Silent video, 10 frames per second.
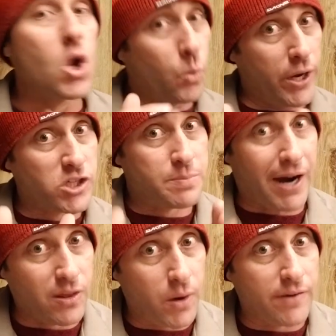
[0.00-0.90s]
which,
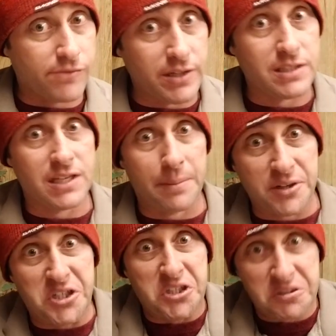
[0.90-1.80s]
by the way, freezing
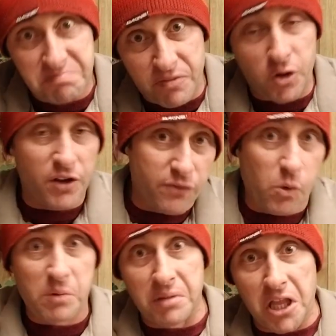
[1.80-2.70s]
temperatures,
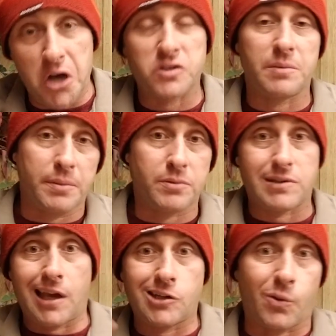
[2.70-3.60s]
34 below. Some people
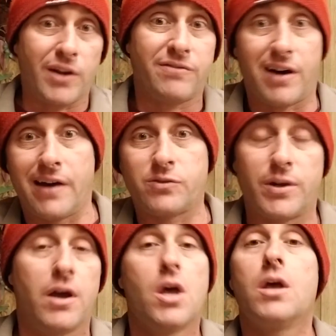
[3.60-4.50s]
say 25, 20.